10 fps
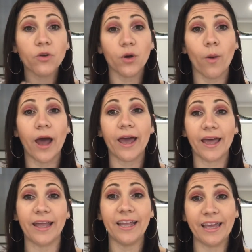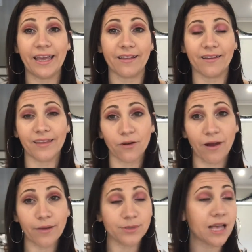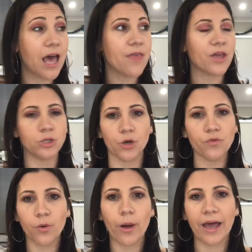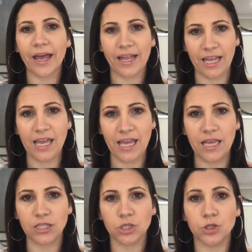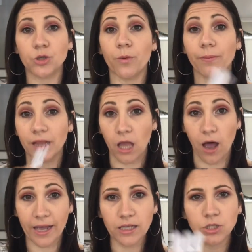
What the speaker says: require any heat. Unlike wraps, they don't require any heat to apply.